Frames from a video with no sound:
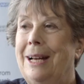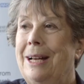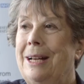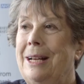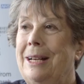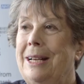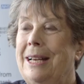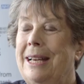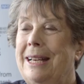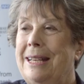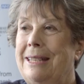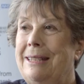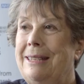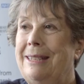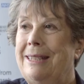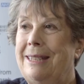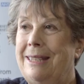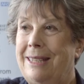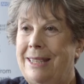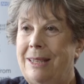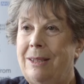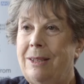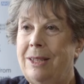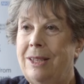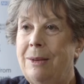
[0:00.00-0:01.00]
It's
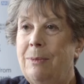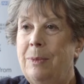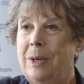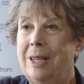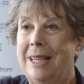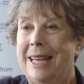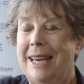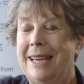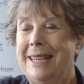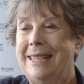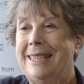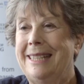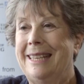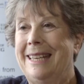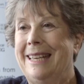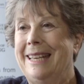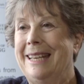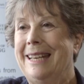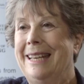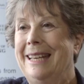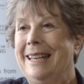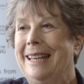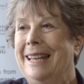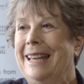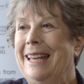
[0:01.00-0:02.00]

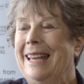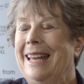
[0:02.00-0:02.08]
stimulating,